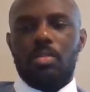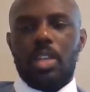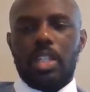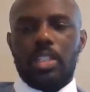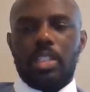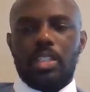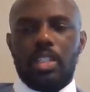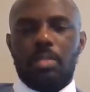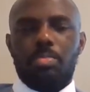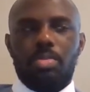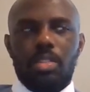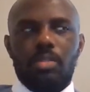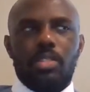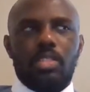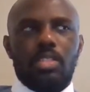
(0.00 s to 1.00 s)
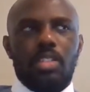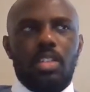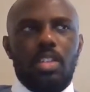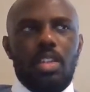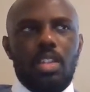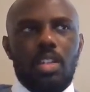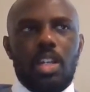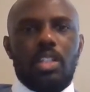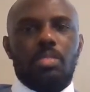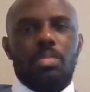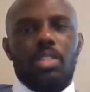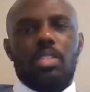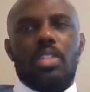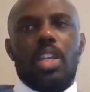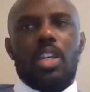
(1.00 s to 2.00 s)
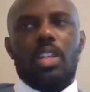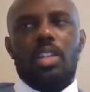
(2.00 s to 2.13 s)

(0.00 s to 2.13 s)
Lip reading: as I said previously, there has to be a check